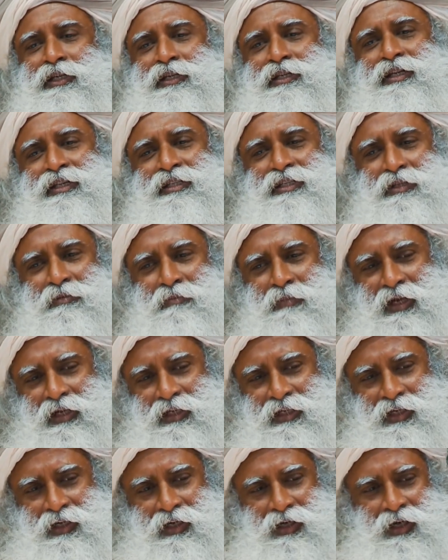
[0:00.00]
It doesn't
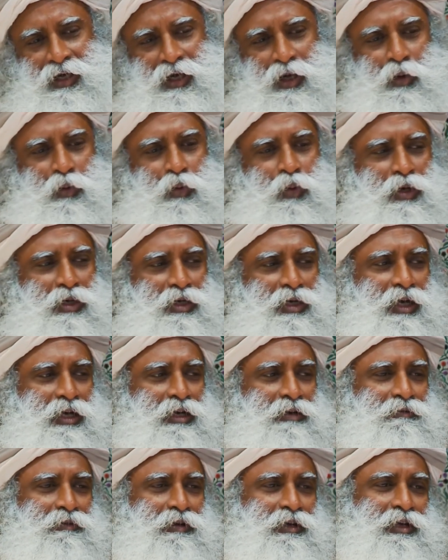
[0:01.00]
matter what
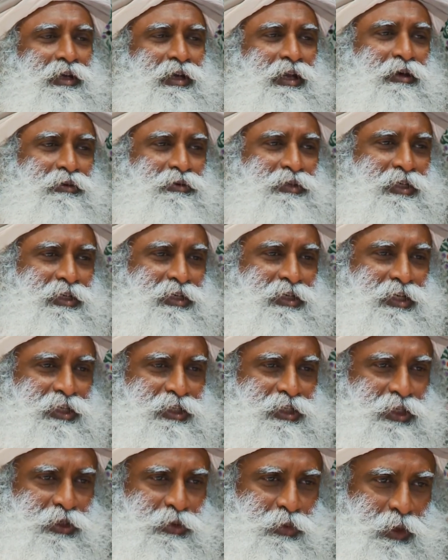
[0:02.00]
kind of a lousy
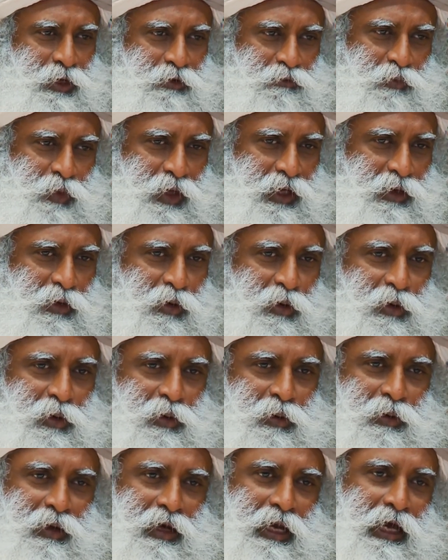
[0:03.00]
creature you have been all
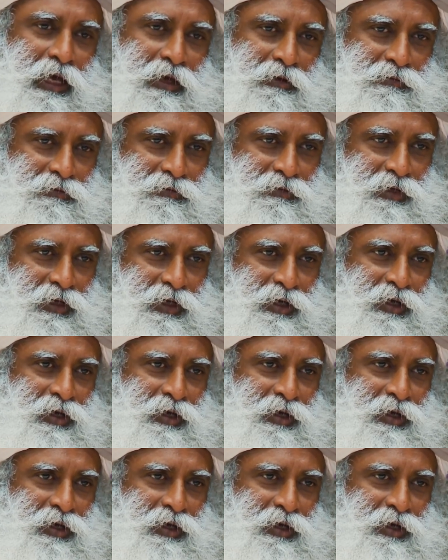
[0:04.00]
your life.